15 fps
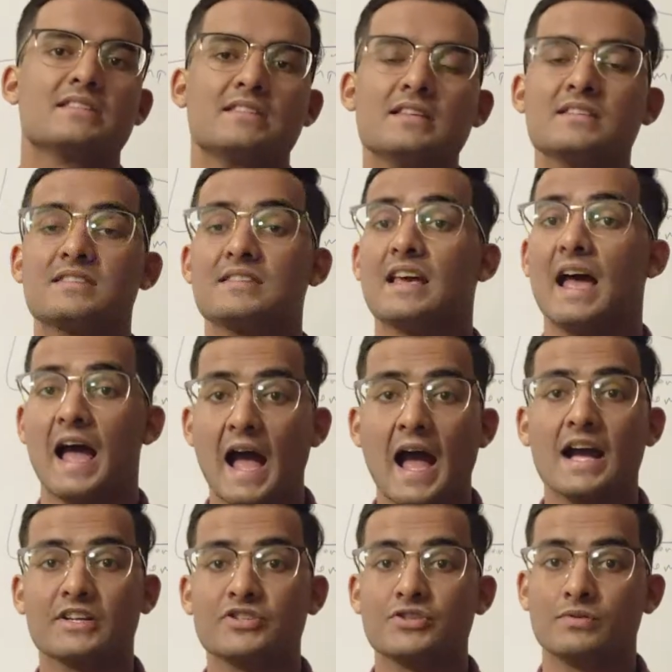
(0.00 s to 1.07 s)
this
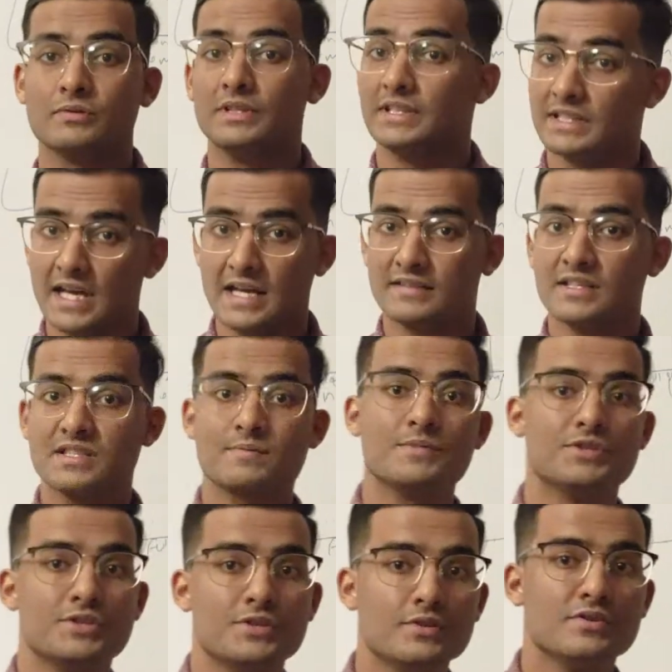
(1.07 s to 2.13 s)
actually, can this
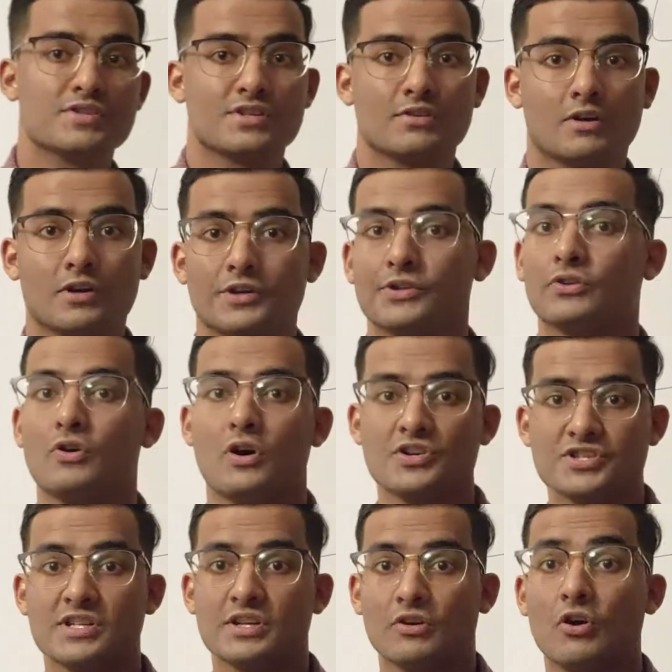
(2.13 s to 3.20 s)
be used in order to
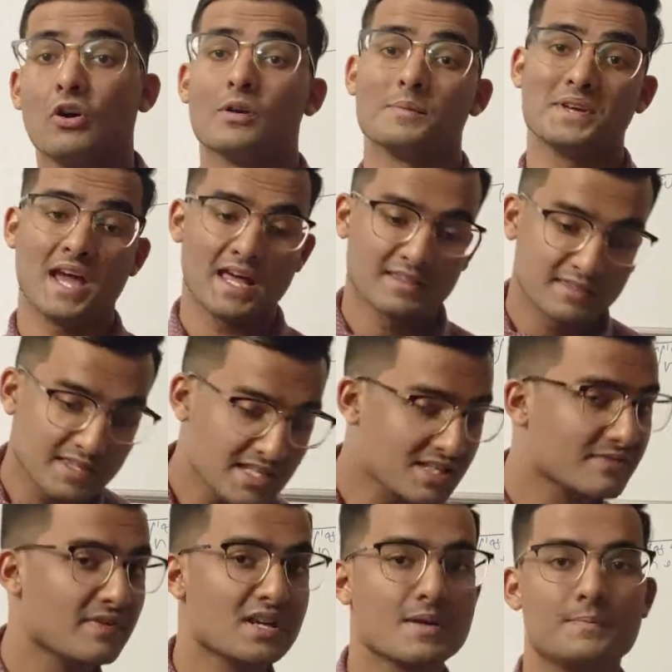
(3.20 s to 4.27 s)
gauge an economy at this
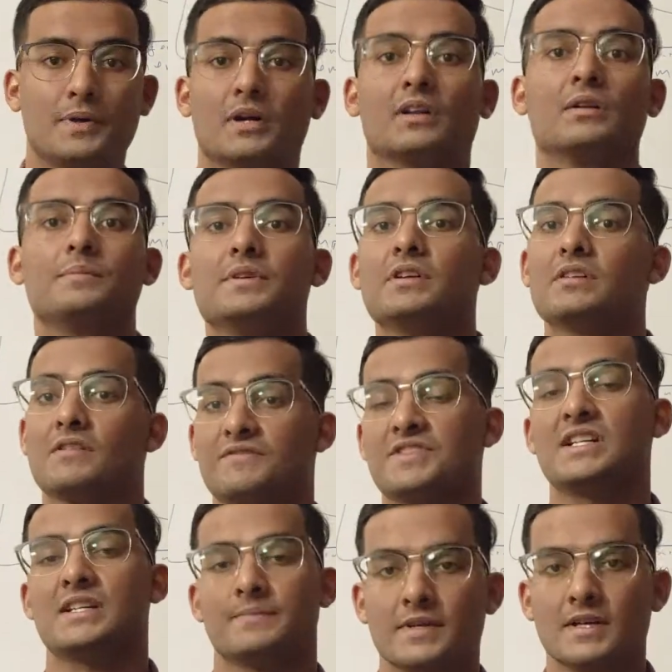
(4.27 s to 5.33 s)
very particular period of
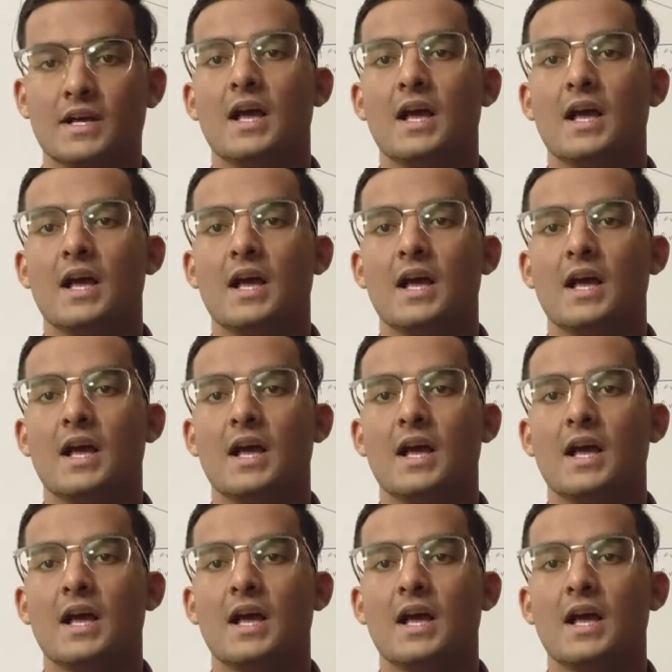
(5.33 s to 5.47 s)
time?